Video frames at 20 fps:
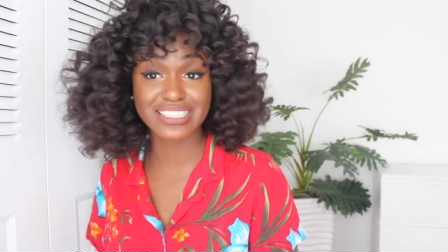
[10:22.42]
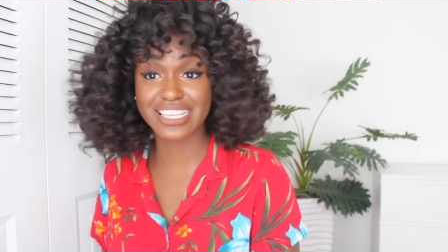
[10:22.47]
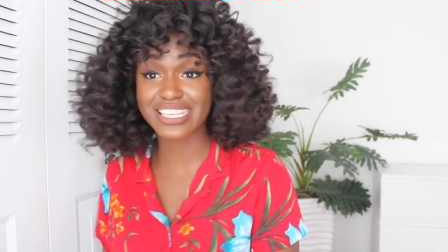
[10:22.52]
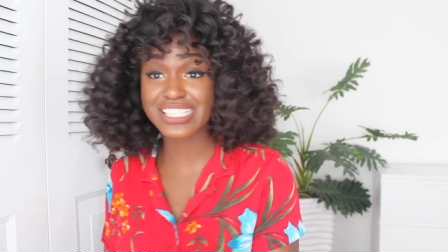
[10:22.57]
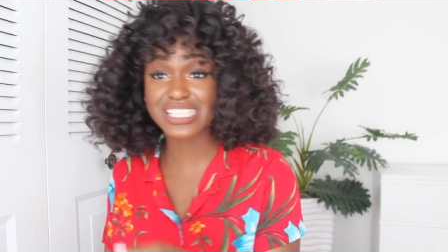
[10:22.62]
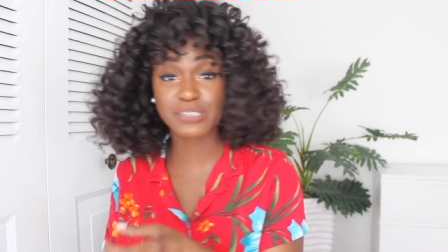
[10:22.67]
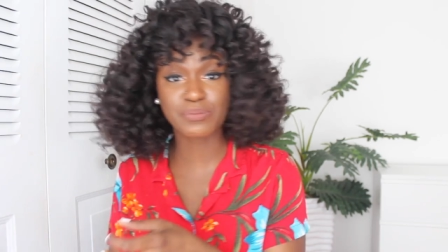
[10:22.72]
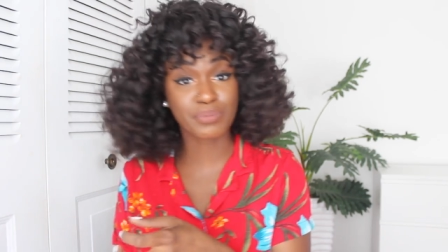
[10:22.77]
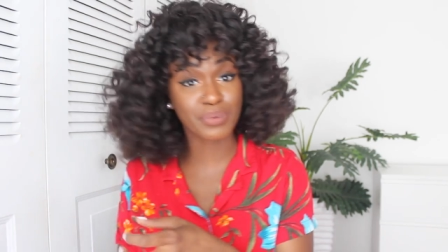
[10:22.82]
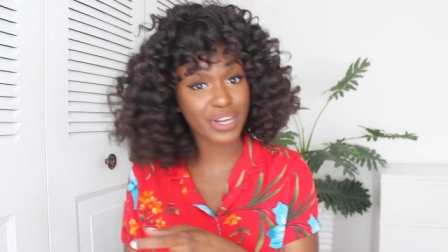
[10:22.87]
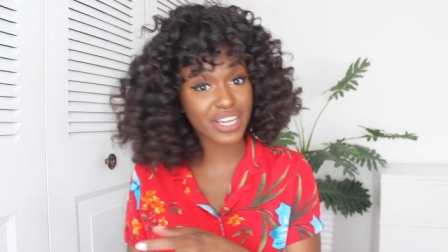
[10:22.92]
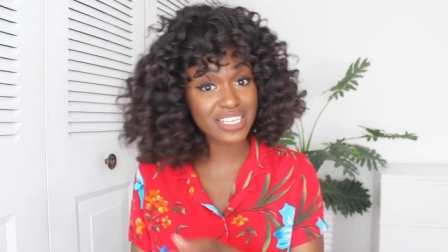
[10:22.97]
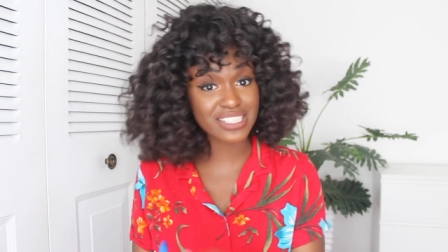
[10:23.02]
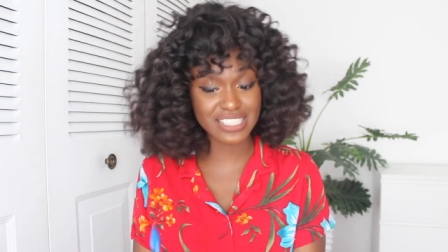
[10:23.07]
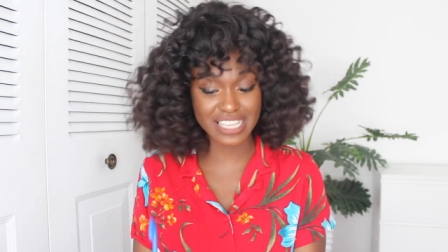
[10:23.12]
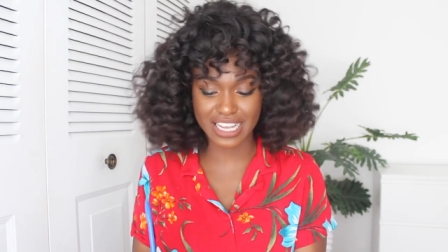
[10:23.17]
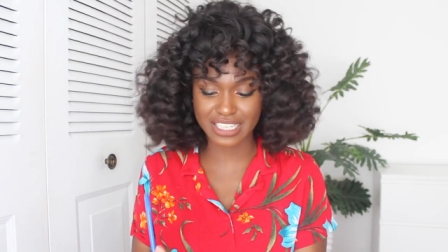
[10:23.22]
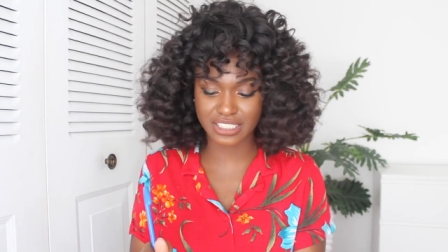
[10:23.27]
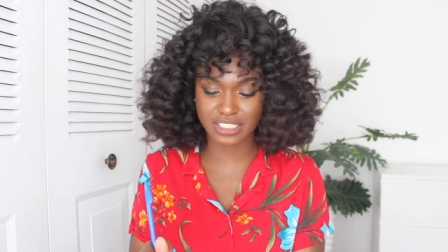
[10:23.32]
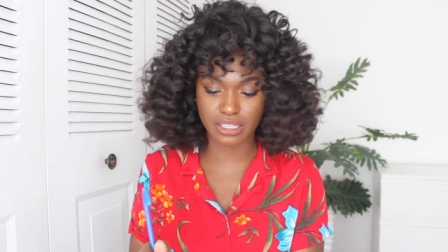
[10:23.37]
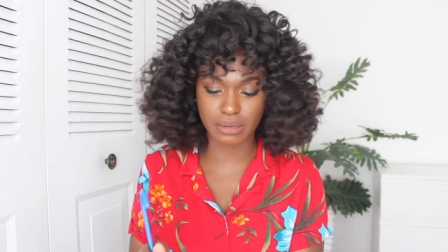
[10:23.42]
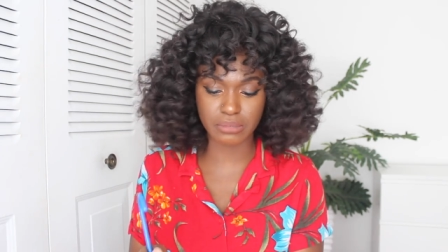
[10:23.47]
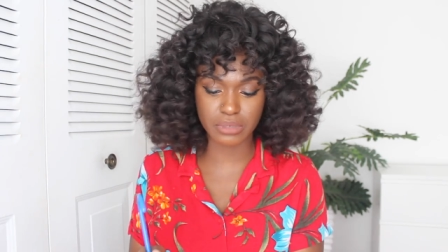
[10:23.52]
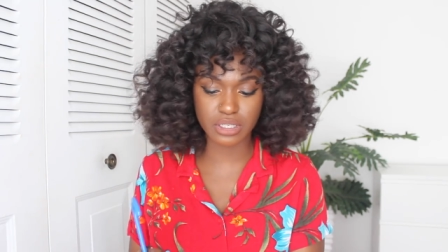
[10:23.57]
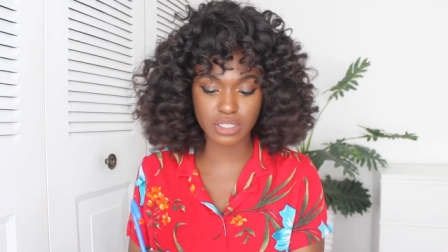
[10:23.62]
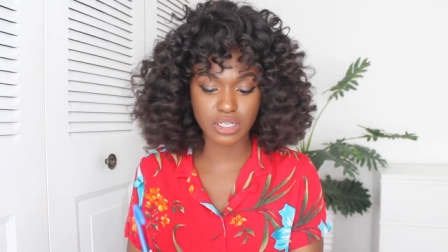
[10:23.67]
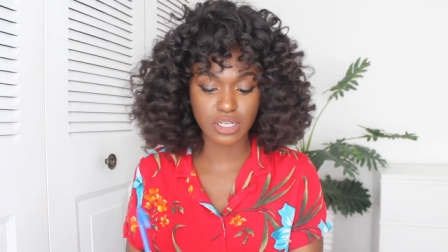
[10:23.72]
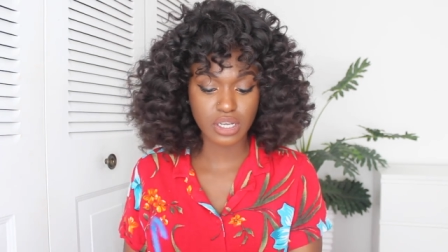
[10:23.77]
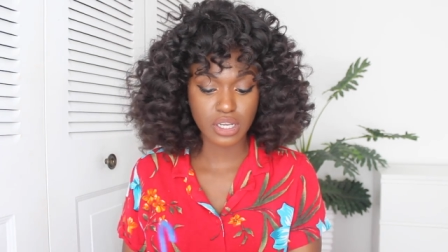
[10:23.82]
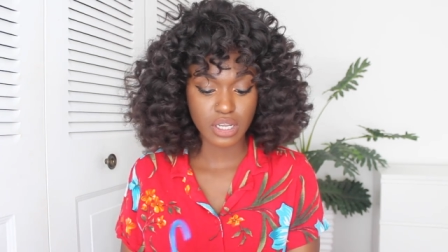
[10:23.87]
this spring slash
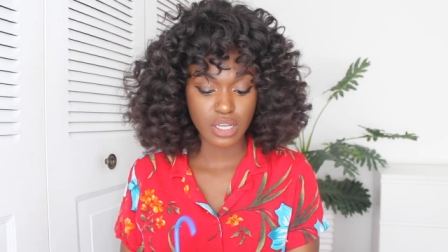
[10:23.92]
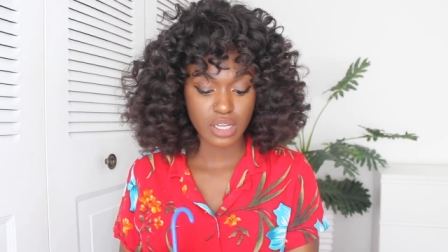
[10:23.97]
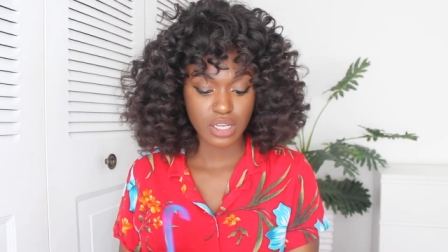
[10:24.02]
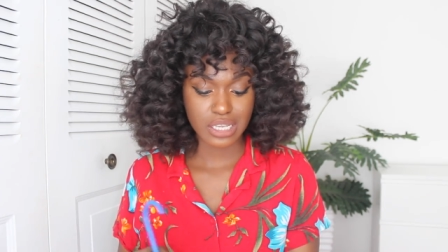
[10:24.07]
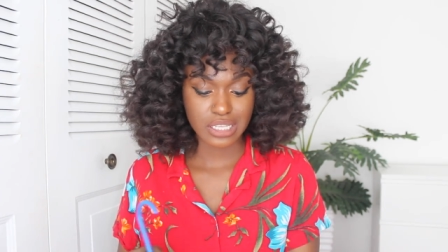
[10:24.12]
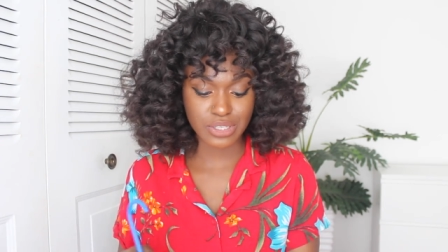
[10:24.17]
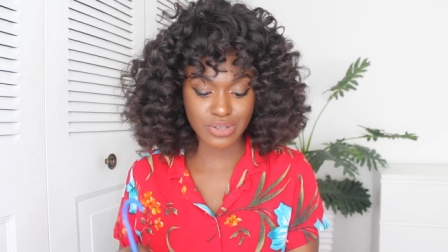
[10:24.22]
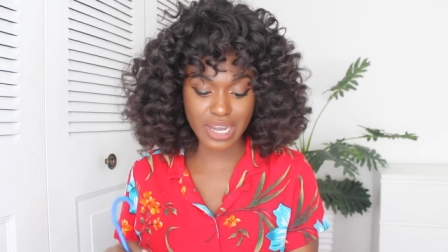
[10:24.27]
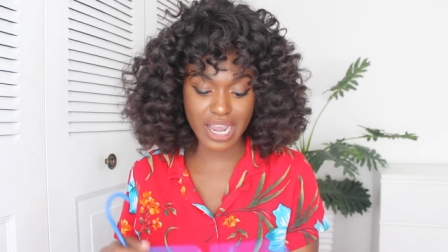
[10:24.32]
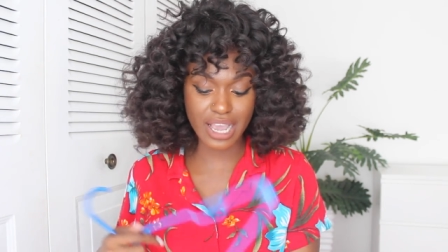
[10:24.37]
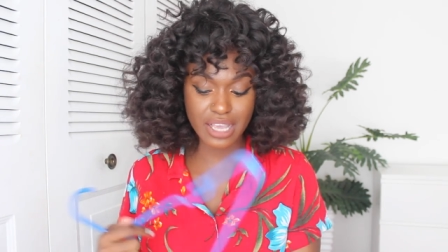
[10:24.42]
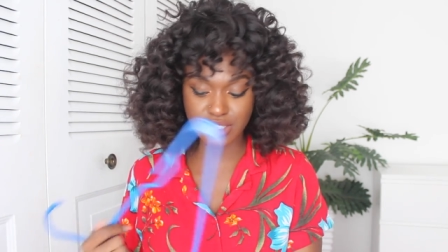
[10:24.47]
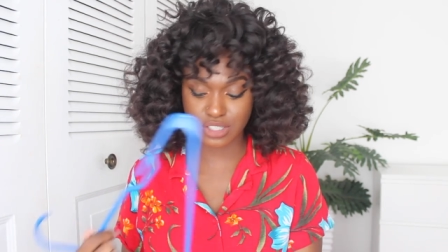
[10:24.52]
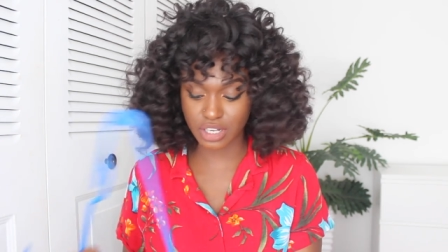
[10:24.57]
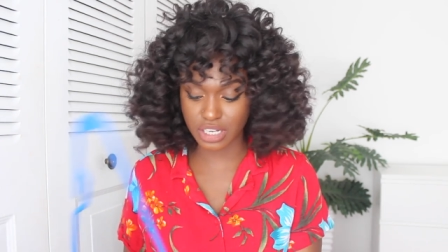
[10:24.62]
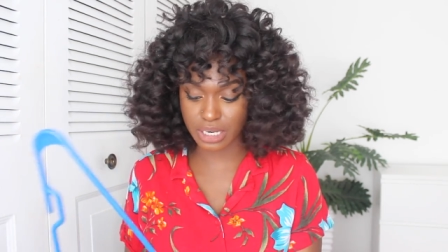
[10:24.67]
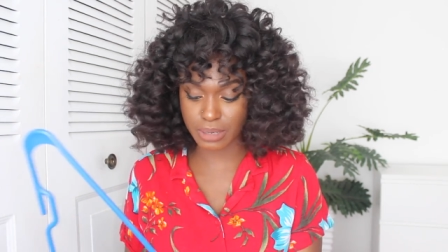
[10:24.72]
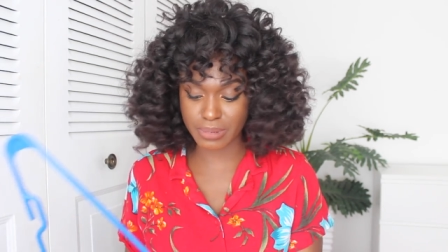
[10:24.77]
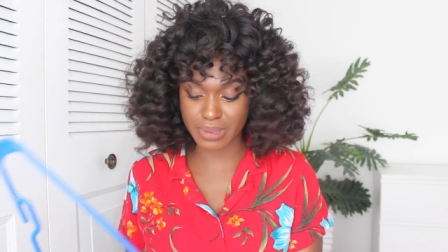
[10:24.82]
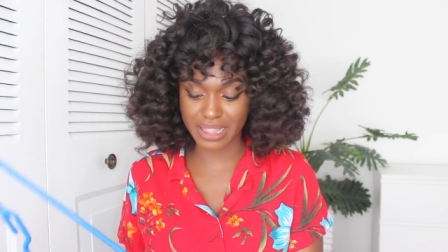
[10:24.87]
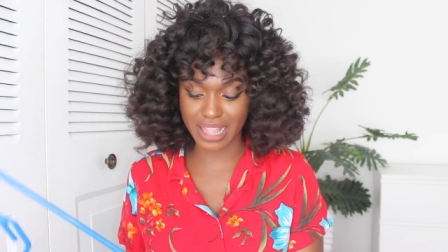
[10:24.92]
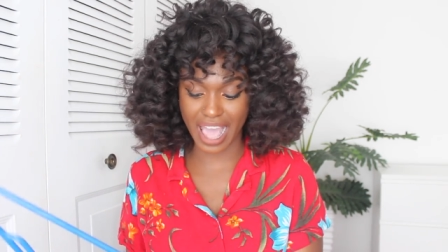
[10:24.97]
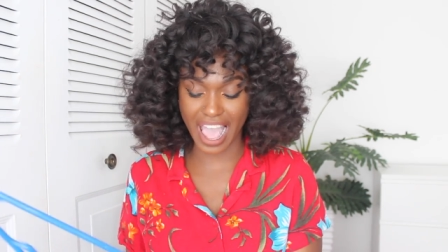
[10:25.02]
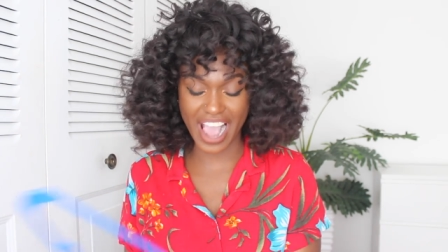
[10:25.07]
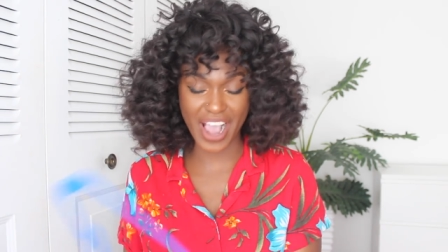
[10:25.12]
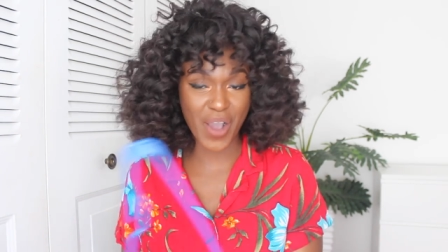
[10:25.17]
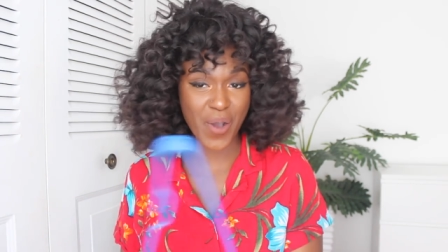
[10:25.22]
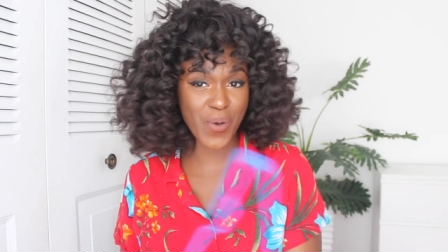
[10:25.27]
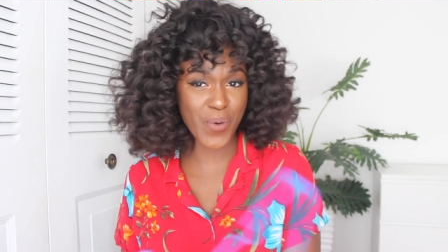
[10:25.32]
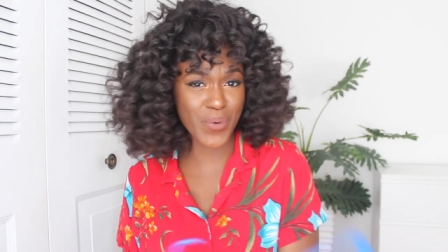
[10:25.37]
summer, you guys are gonna be
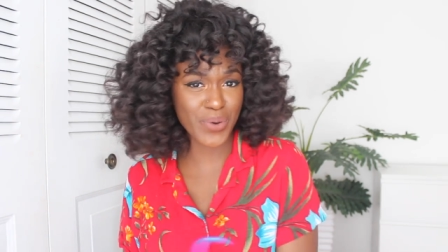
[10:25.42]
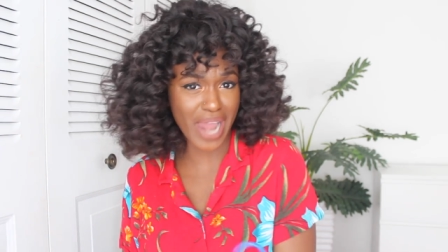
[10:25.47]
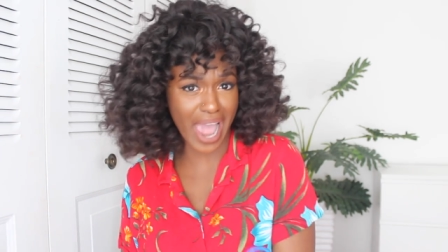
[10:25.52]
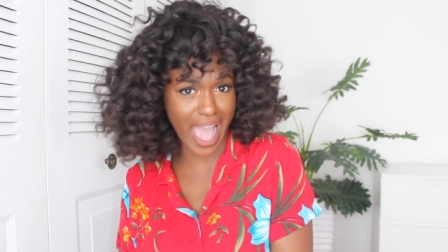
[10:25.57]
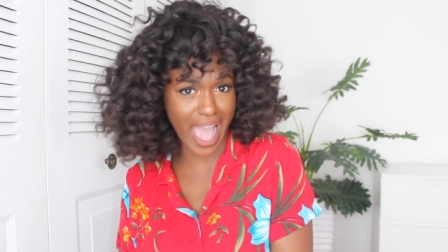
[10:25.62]
like, who